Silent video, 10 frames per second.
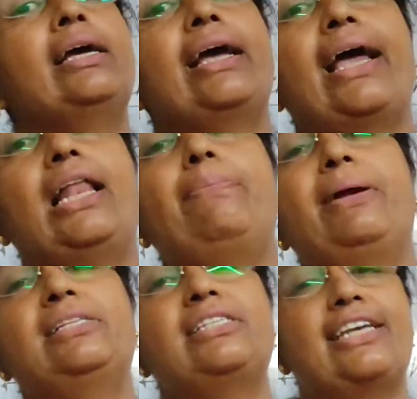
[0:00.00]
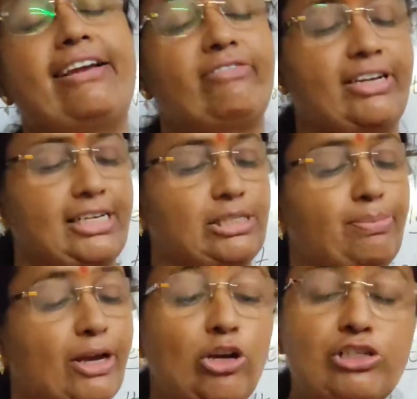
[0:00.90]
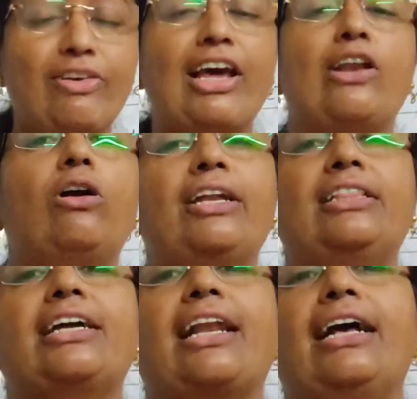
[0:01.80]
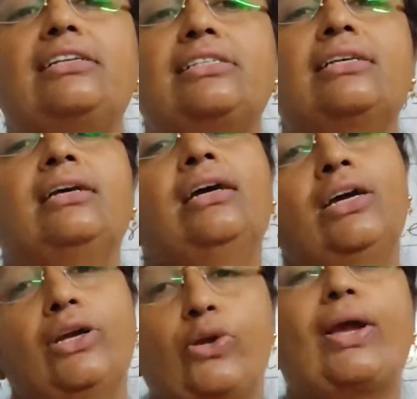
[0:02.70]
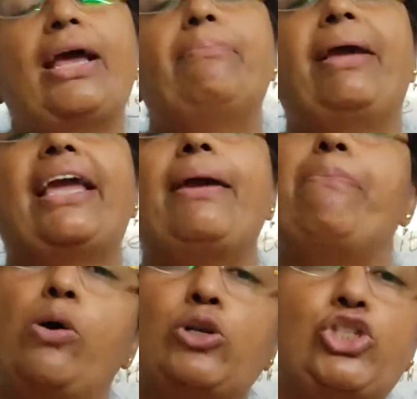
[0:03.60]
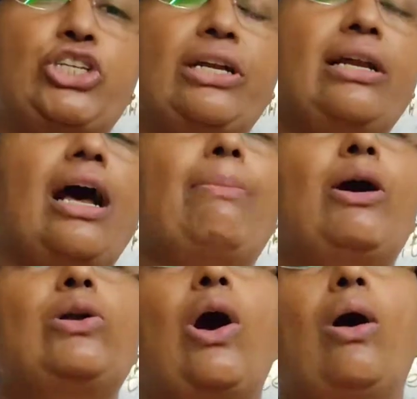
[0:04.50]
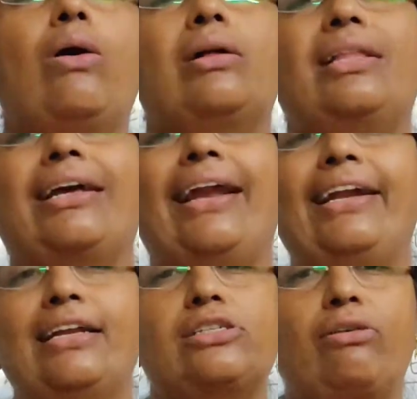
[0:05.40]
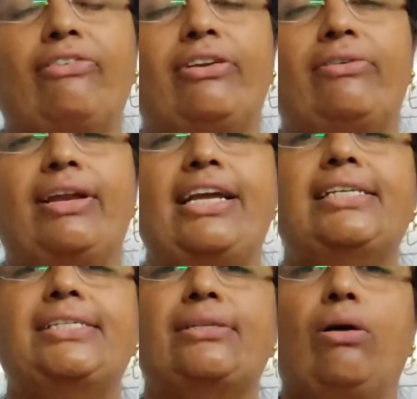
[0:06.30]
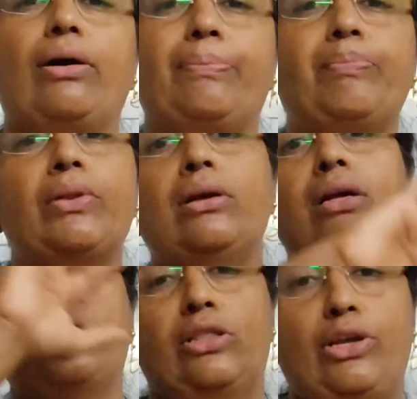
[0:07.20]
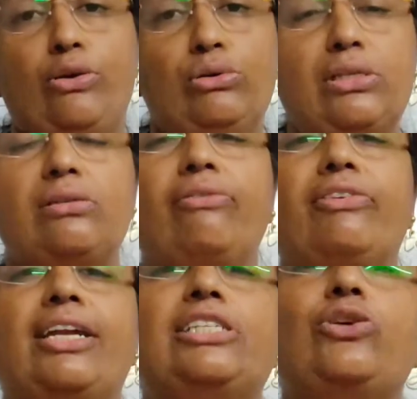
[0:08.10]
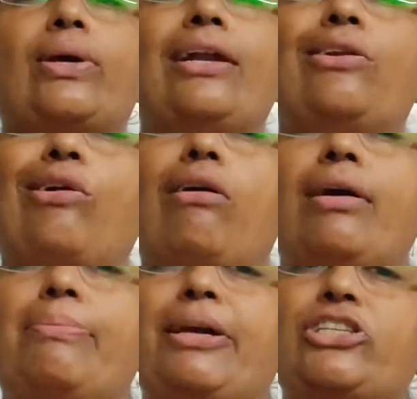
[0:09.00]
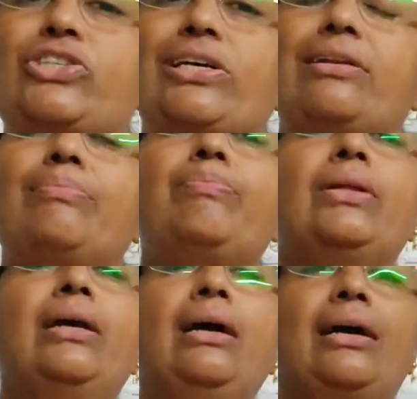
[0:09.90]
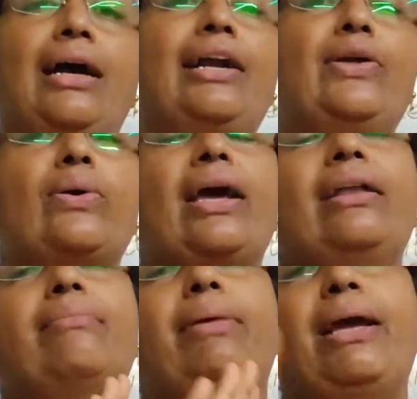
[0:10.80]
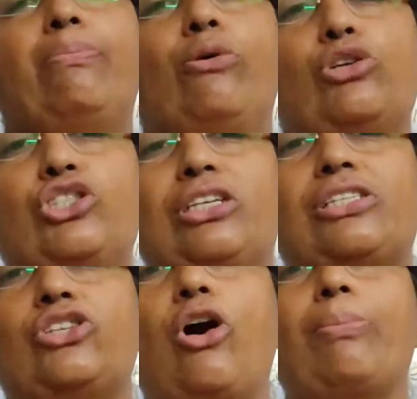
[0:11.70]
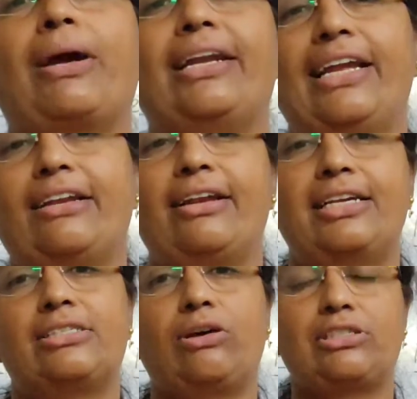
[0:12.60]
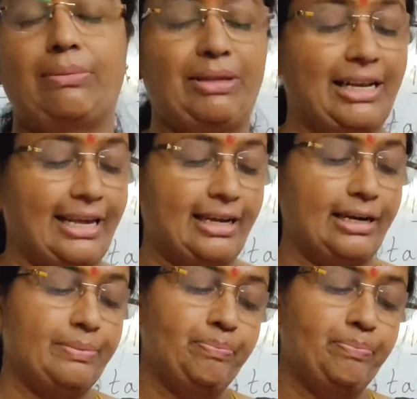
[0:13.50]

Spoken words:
help and save trees. Because we are not in the class, you can make a poster about how the greatness of a trees or the uses of trees. You can draw a picture and you can make posters, stop cutting trees or something like that.